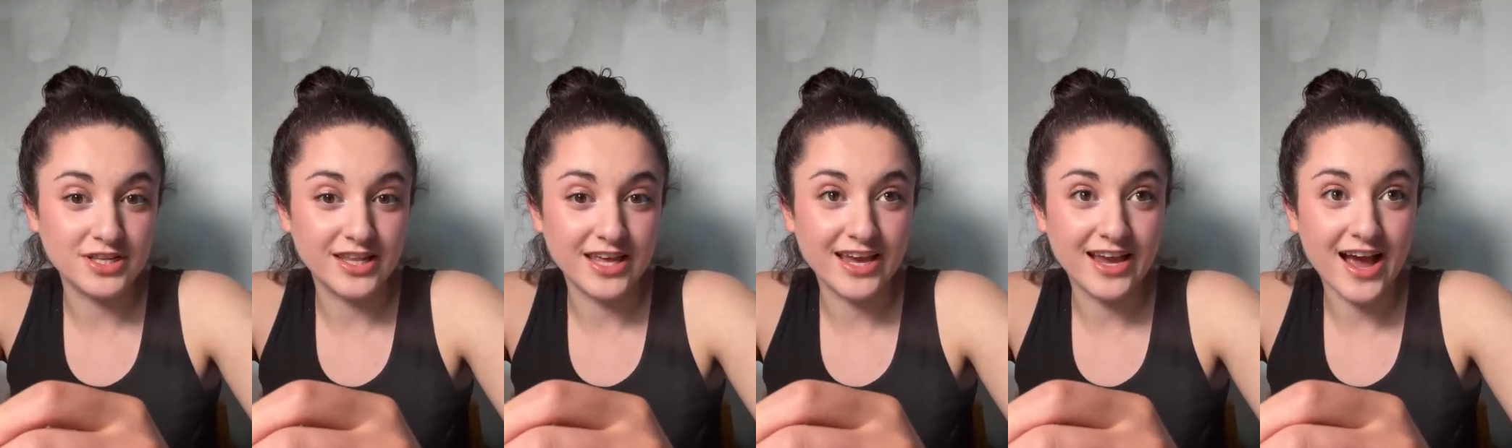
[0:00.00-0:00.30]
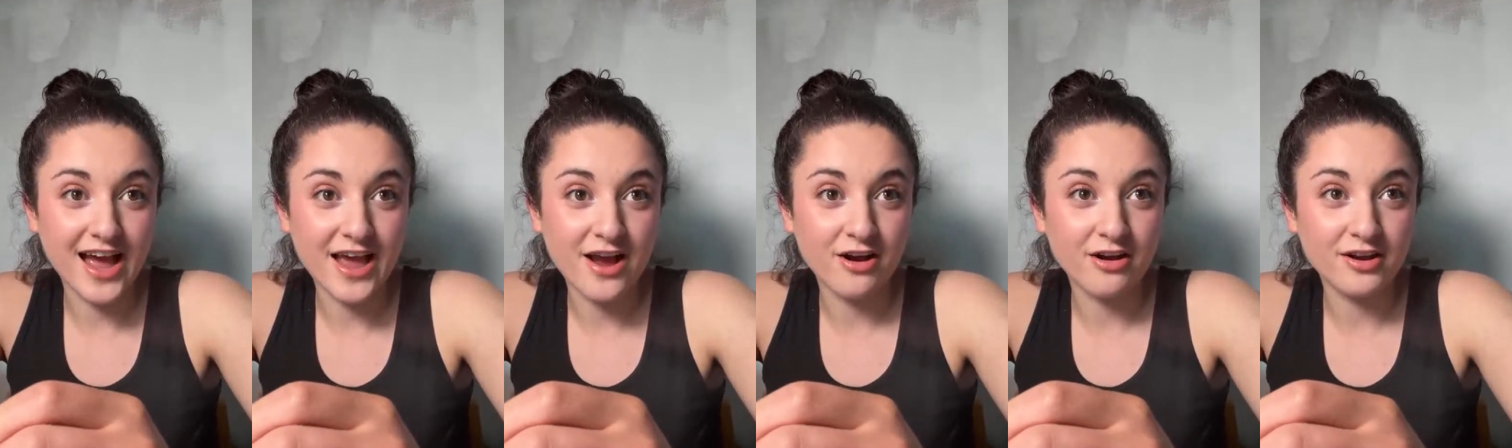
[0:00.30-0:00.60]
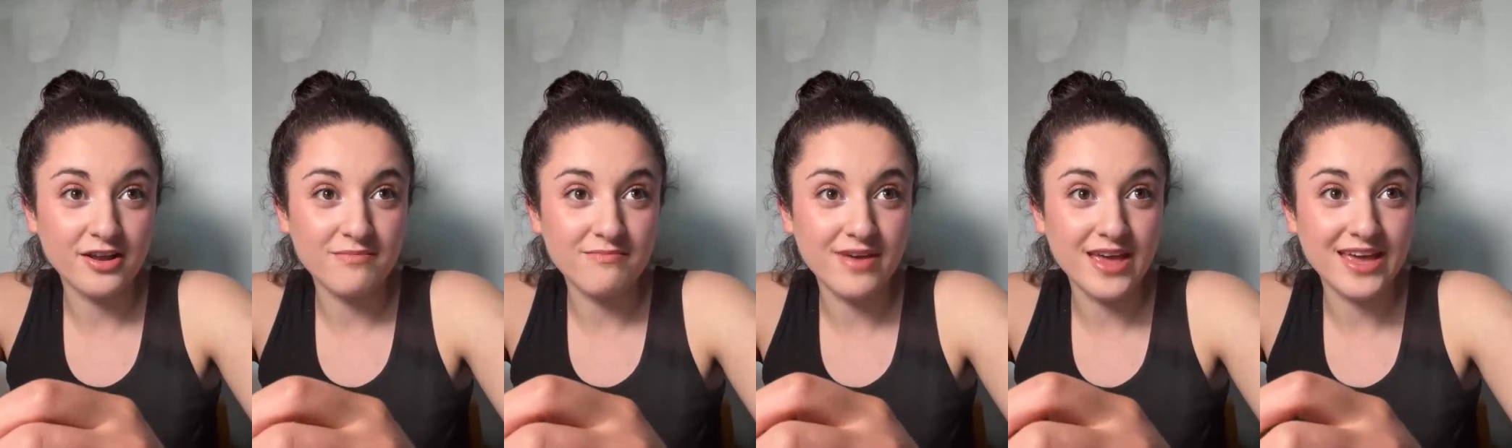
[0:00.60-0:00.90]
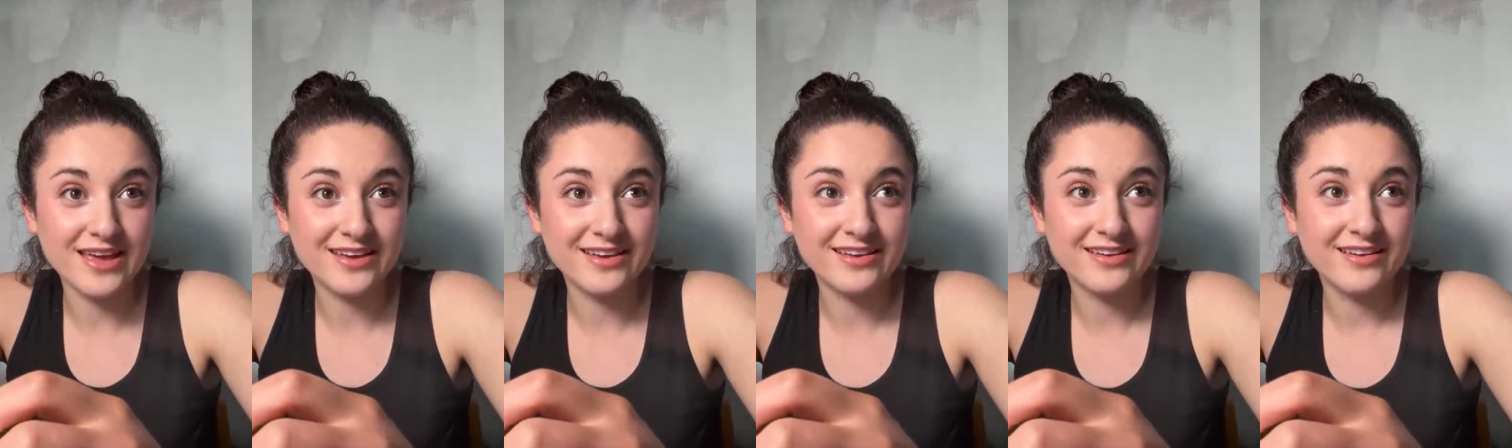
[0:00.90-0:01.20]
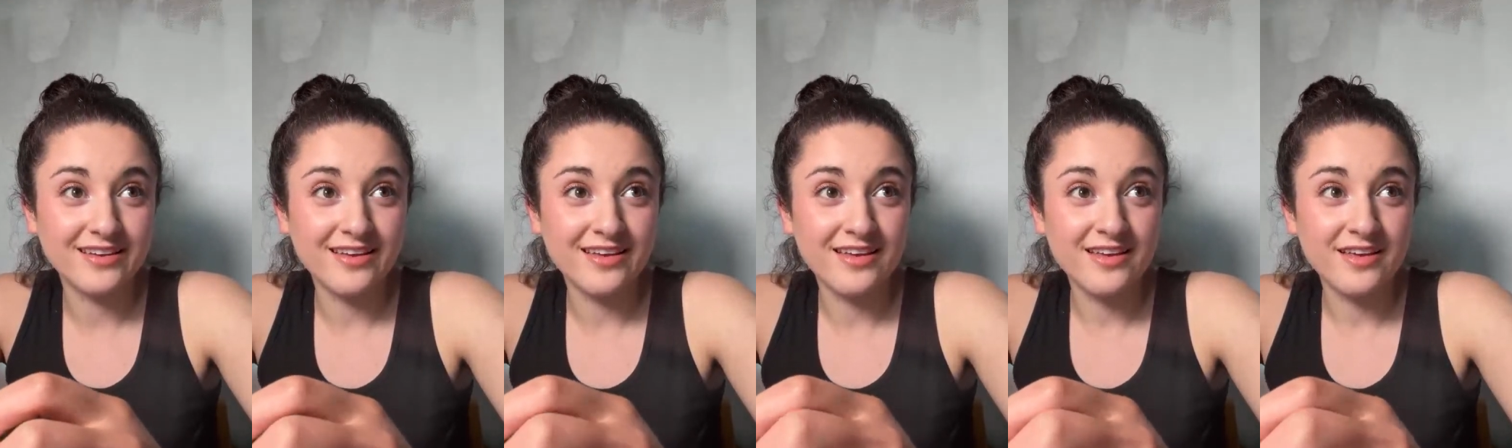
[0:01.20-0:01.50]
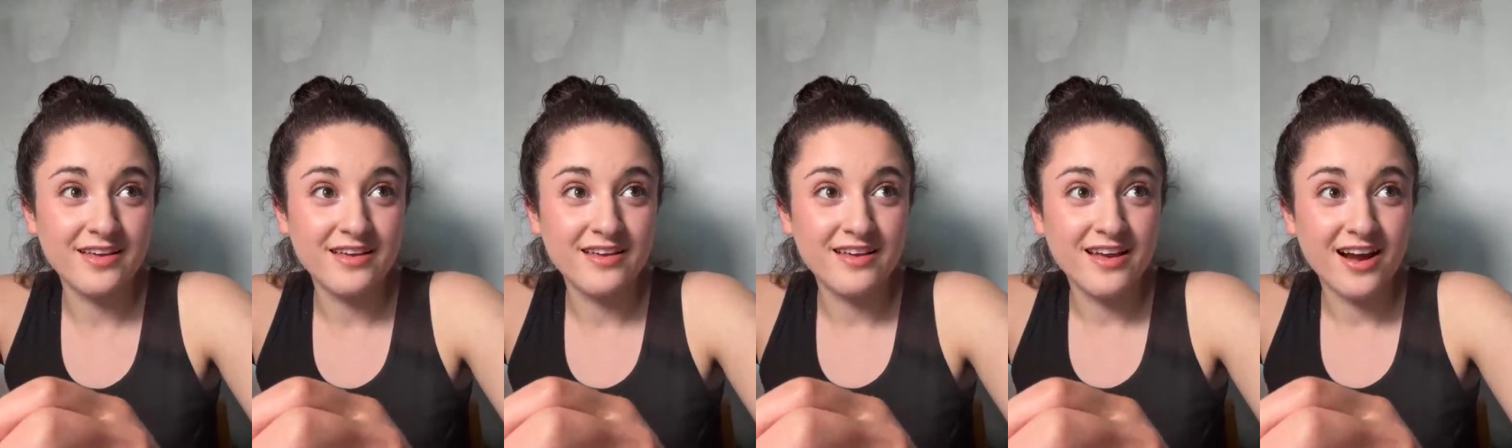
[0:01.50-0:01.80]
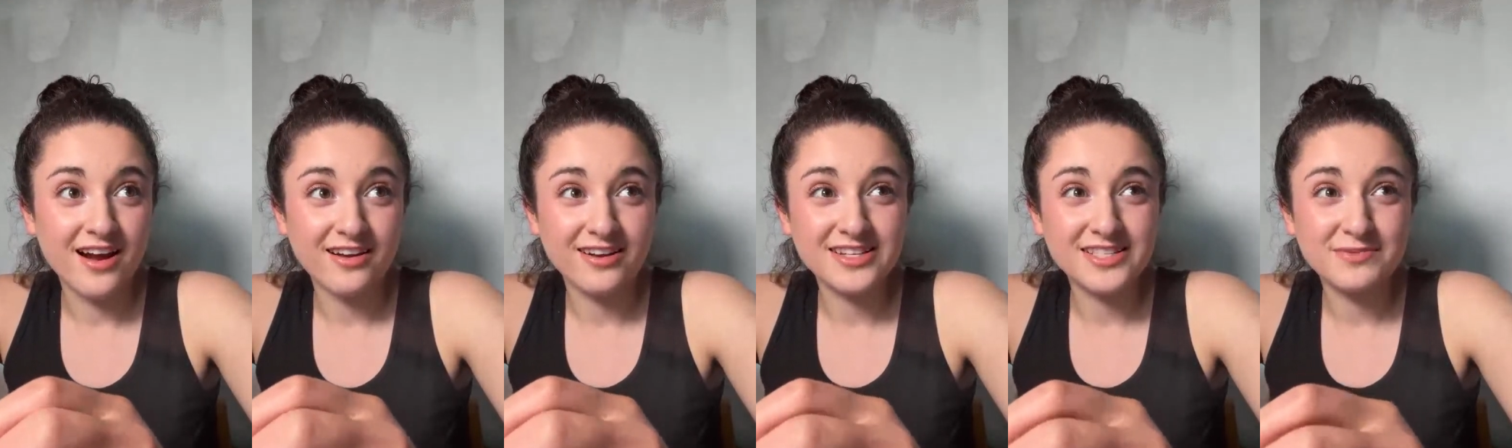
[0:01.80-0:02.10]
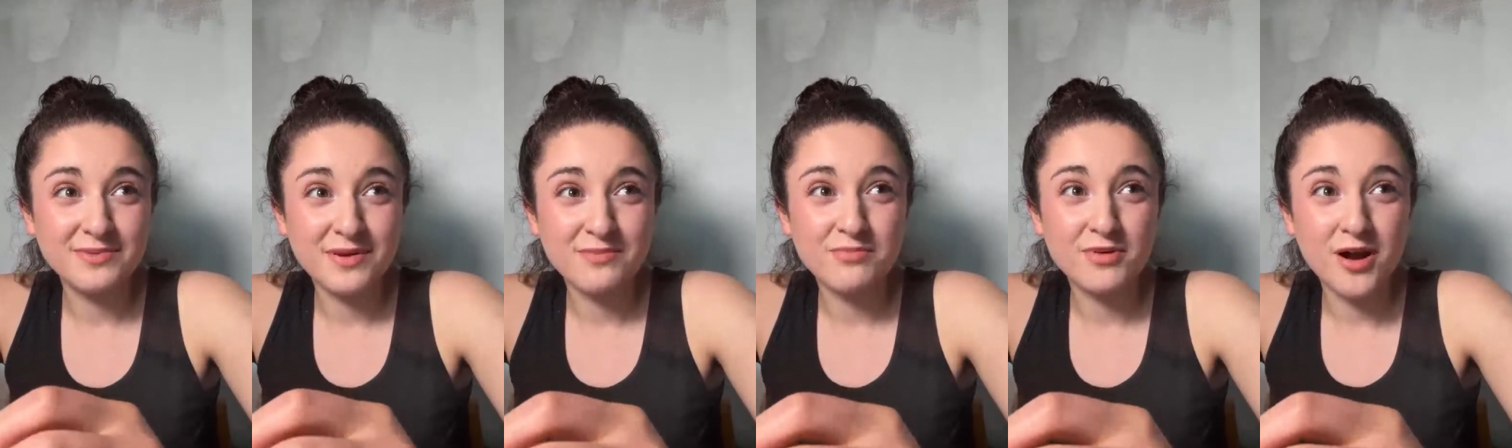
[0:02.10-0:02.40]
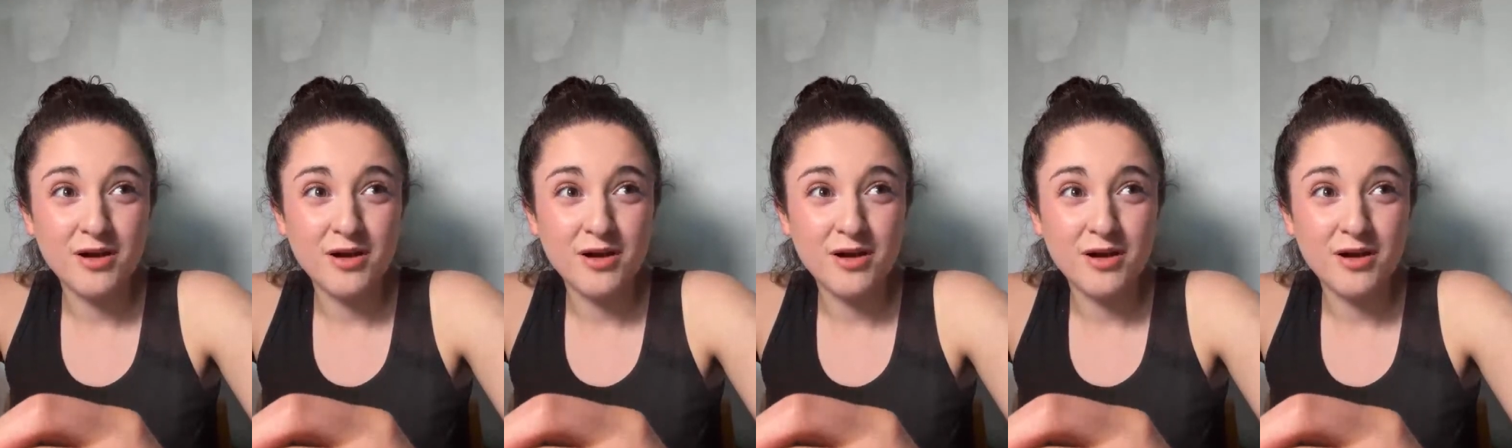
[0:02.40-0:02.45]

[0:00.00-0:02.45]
Like, I already spend